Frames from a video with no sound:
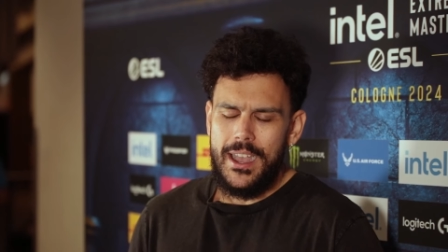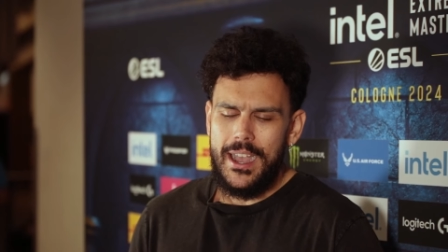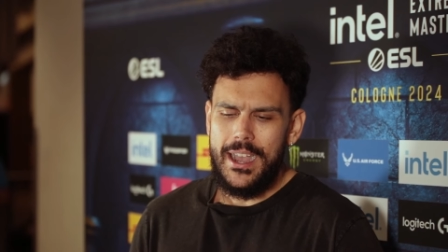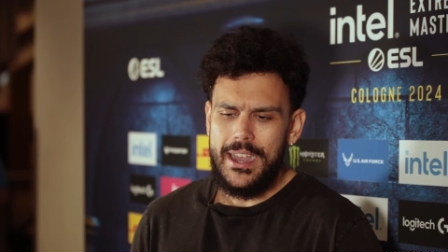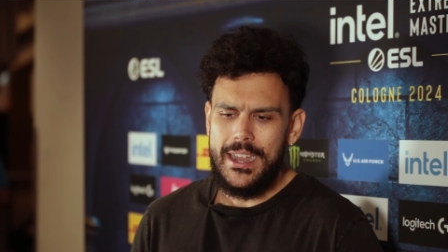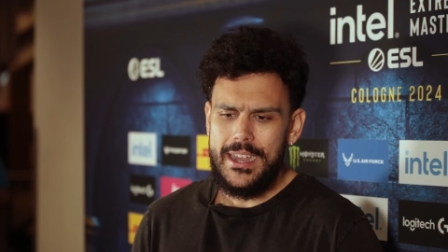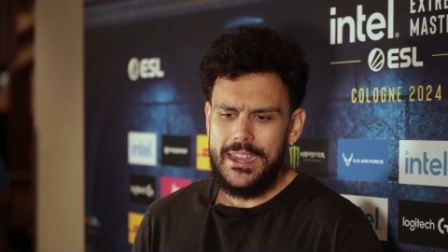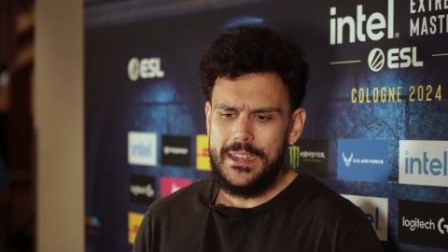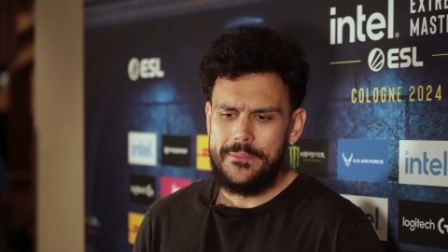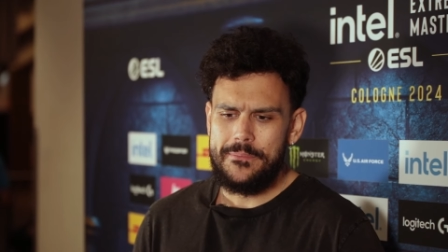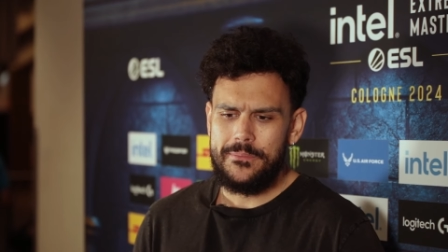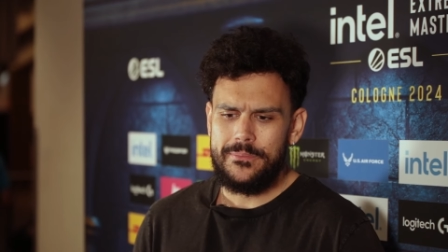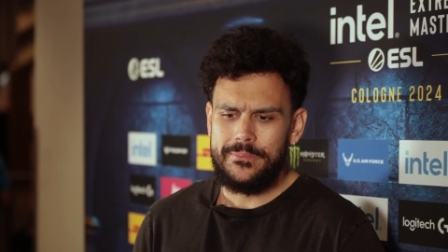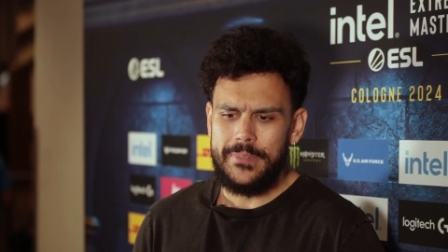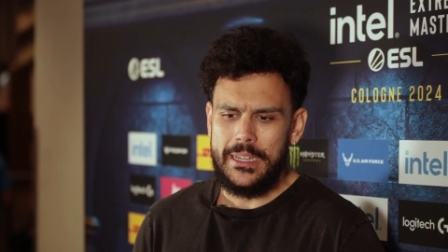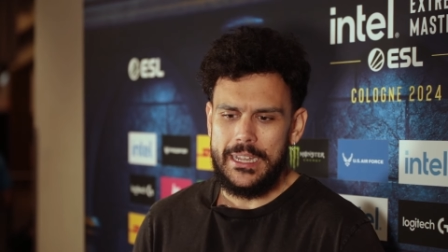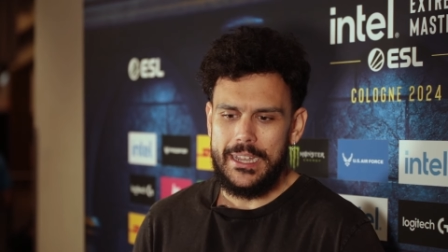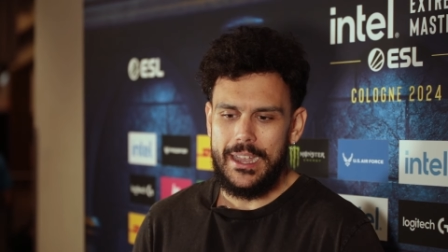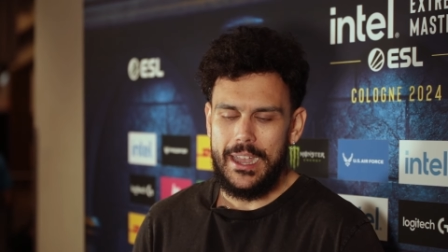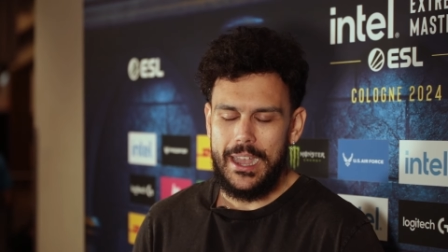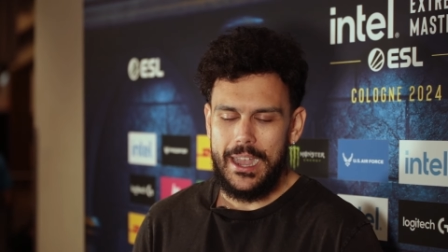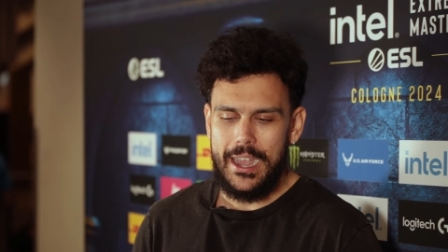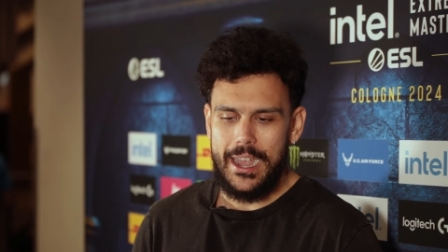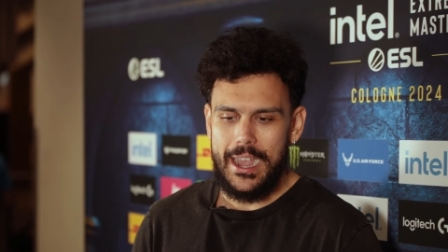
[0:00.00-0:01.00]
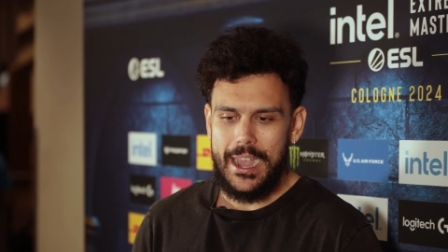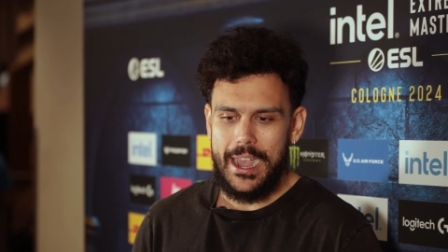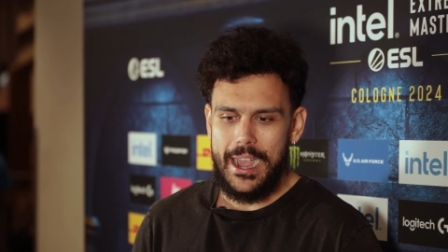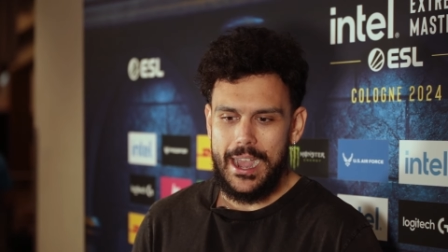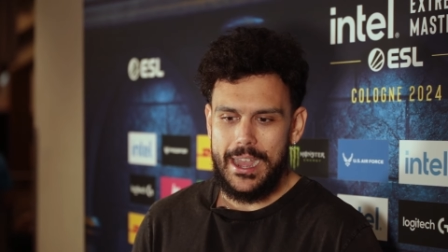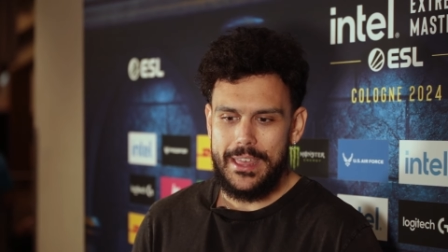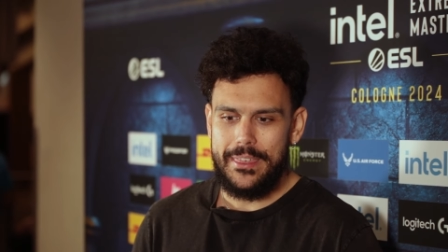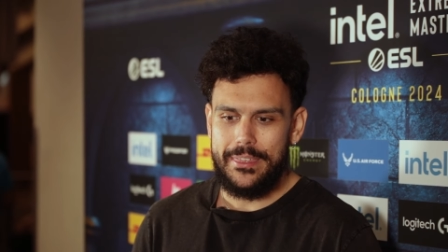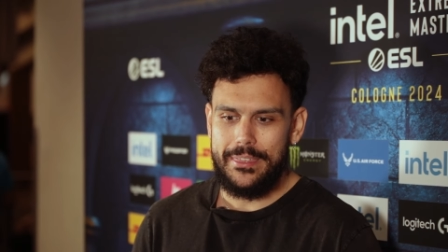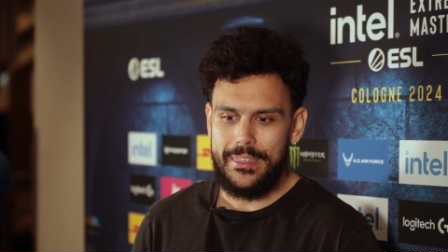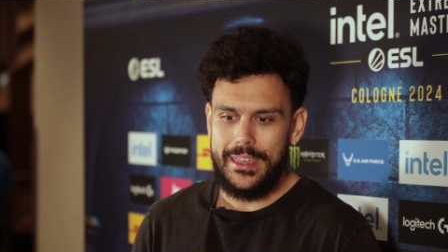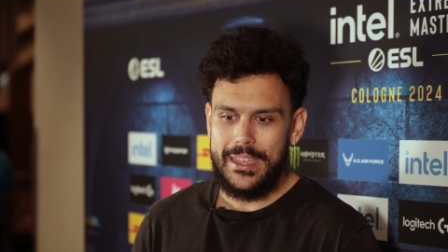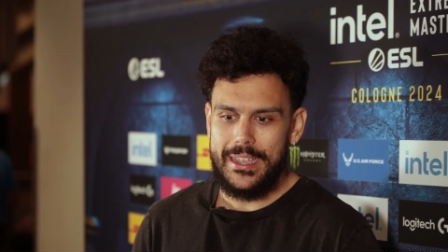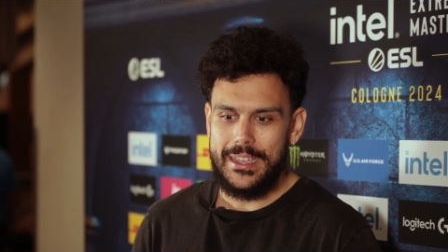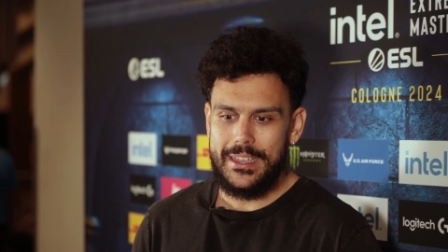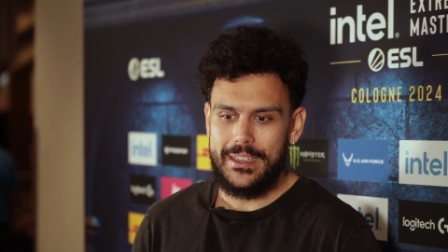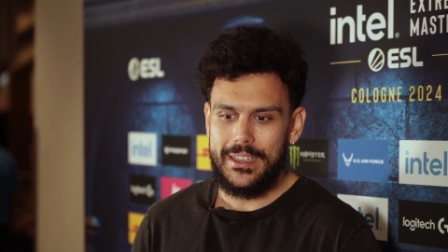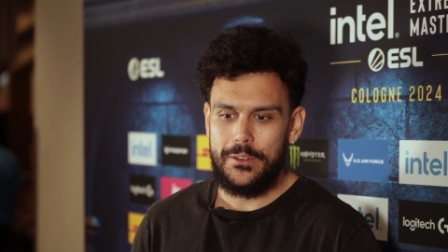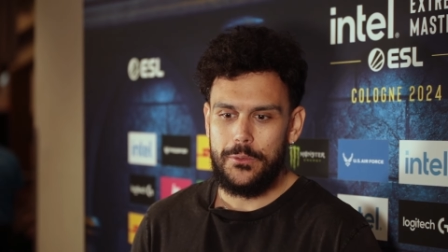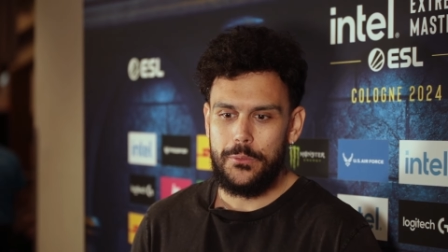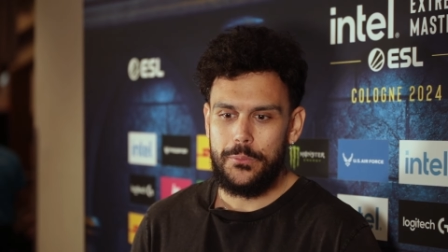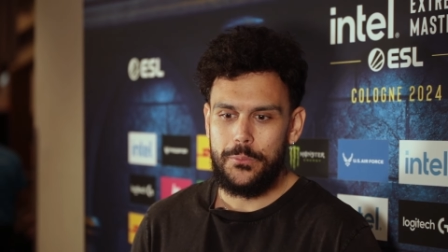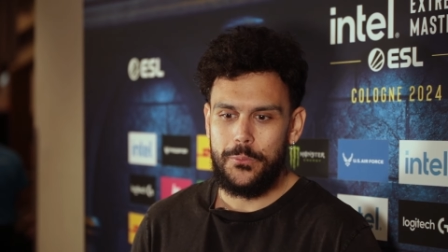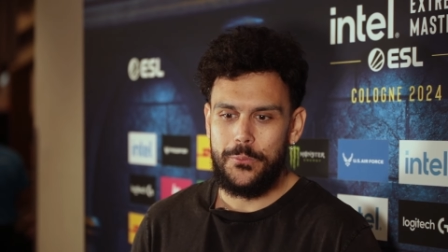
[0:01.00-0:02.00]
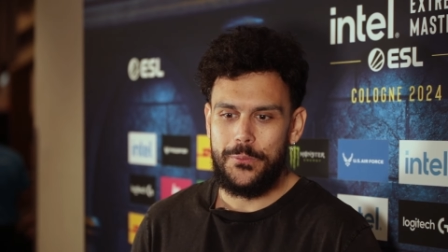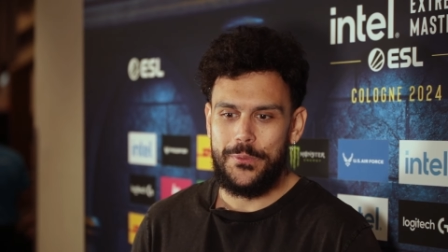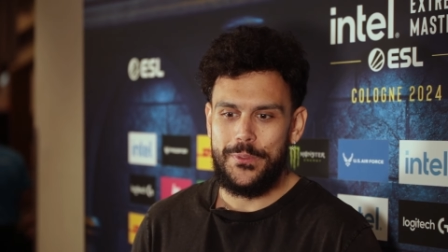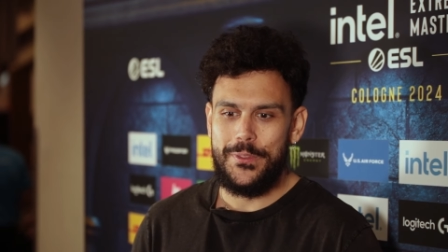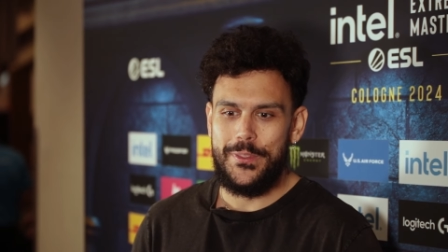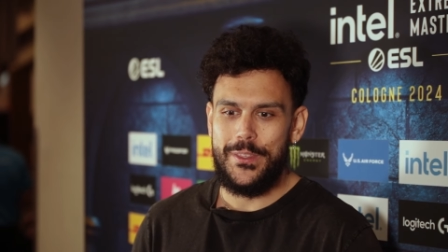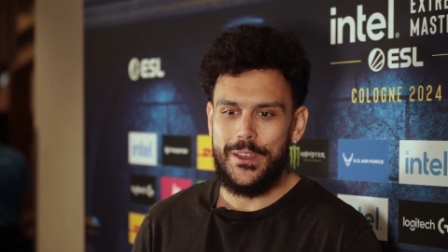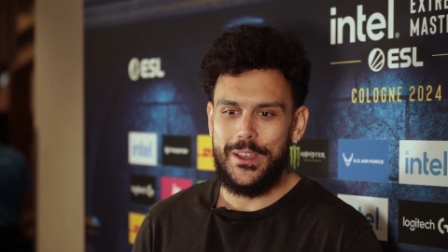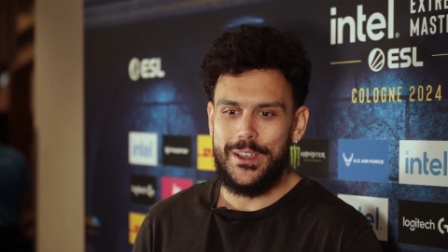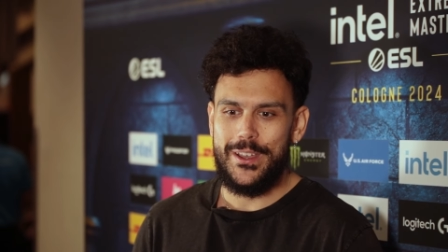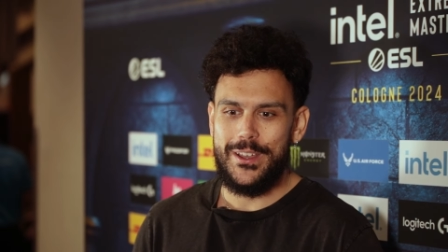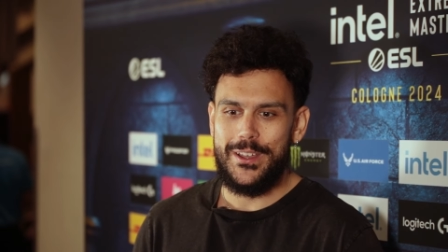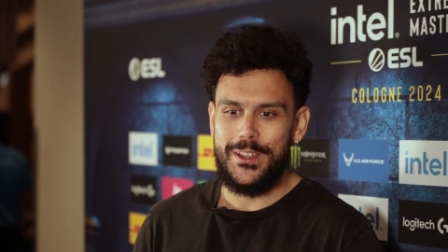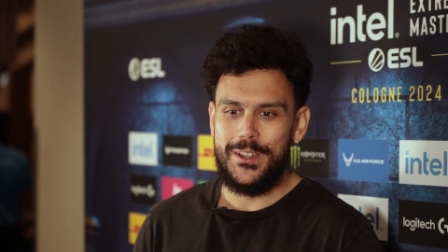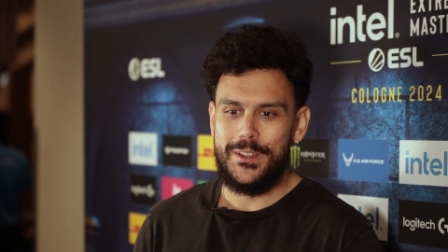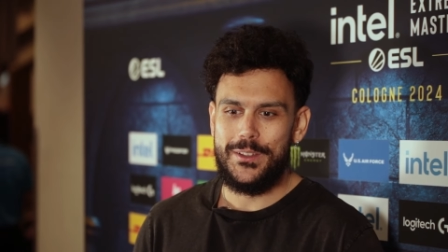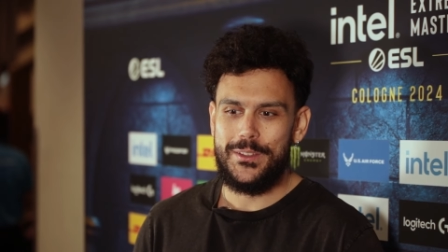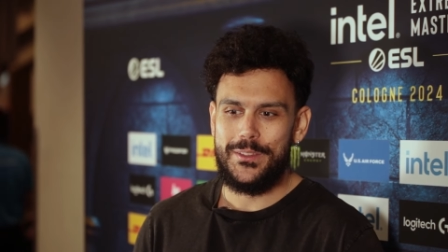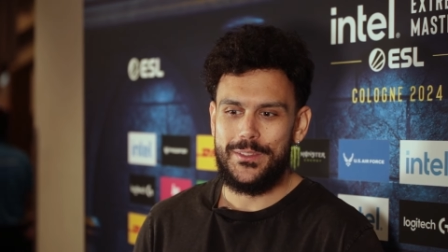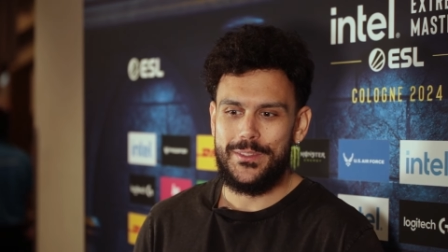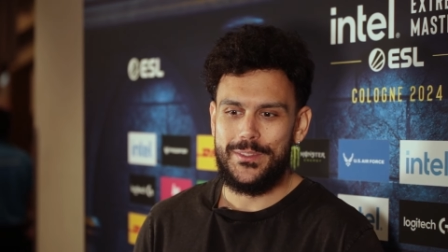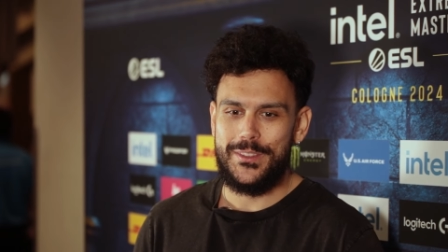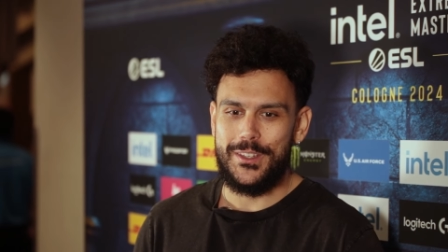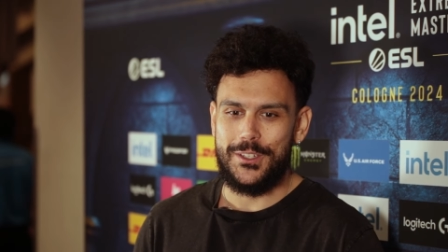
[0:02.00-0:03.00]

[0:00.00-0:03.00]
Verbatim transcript: Um, I think the